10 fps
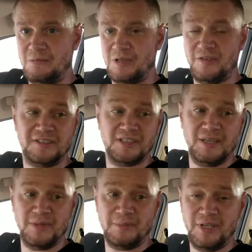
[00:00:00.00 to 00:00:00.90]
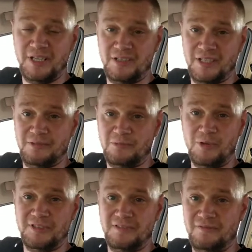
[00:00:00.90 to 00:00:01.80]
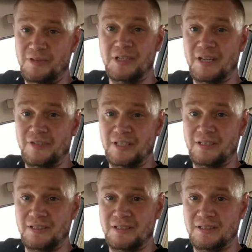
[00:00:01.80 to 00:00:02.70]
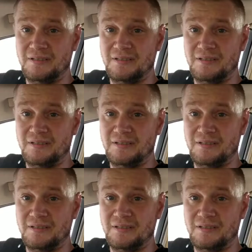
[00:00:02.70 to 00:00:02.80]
Well, this time the brake light wasn't for going